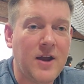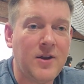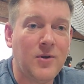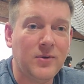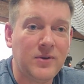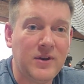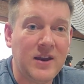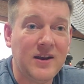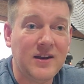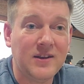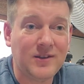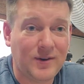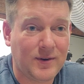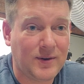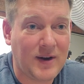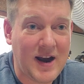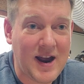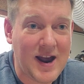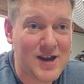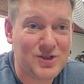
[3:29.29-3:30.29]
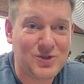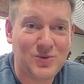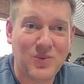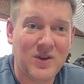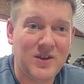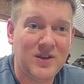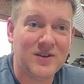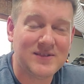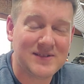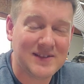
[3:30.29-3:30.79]
don't need it to crash
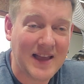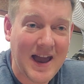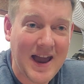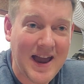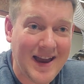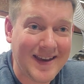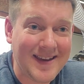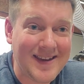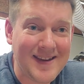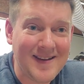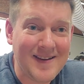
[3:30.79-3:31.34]
when there's lag.